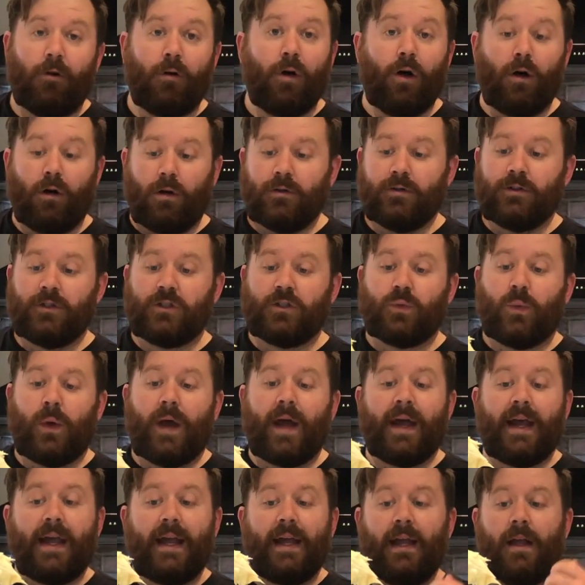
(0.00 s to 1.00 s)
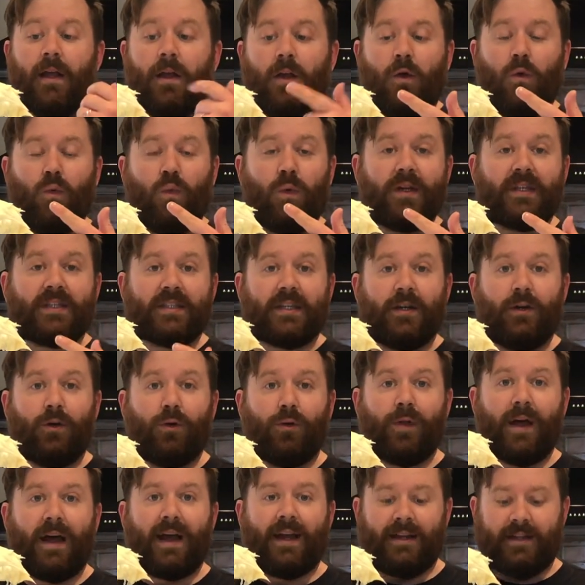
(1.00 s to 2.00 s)
all hot and sweaty, whisking all
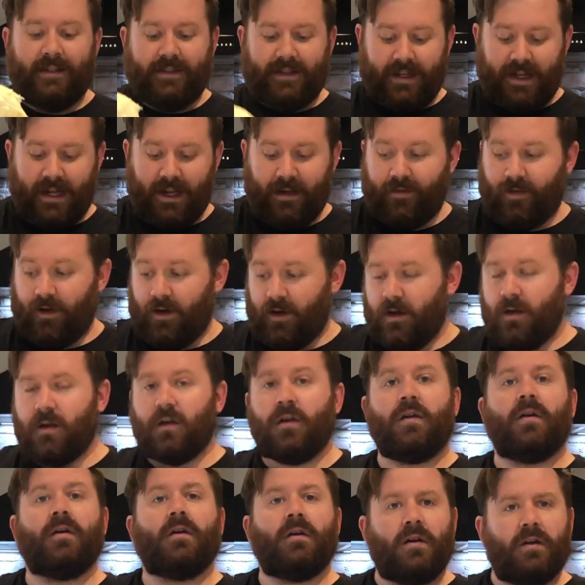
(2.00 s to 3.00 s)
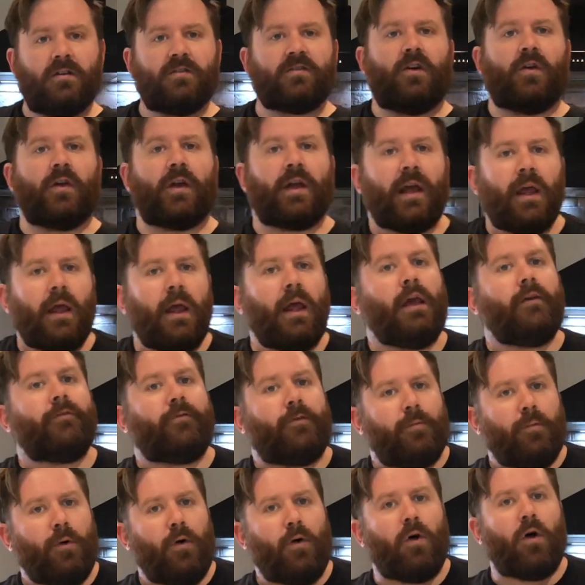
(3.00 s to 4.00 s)
that in together. It's time to get even
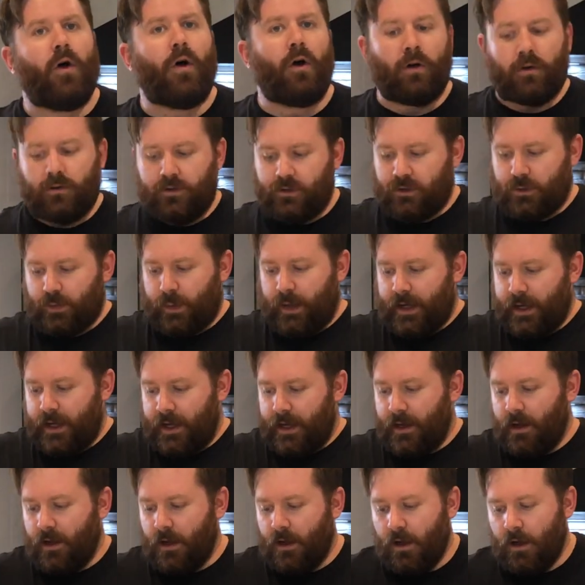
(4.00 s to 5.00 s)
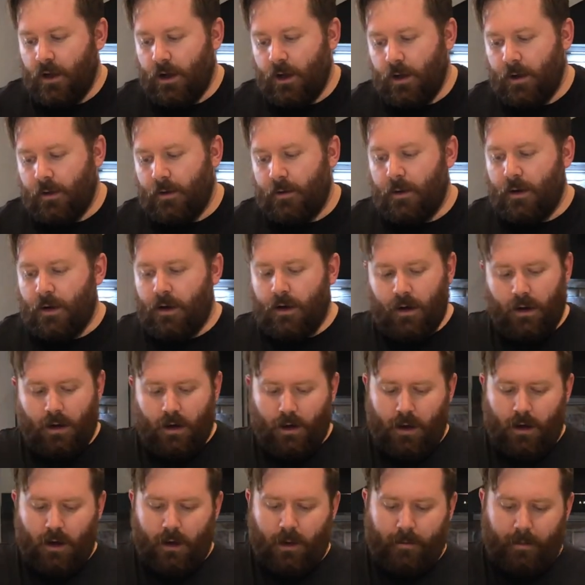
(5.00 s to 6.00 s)
more hot and sweaty
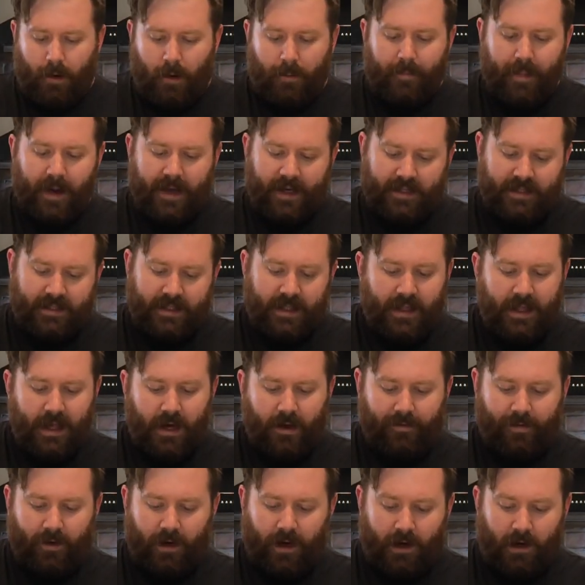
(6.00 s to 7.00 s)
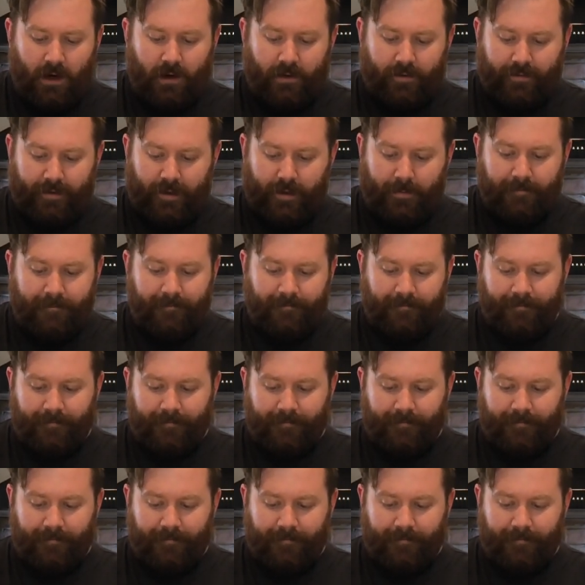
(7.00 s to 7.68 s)
by mixing the other half in.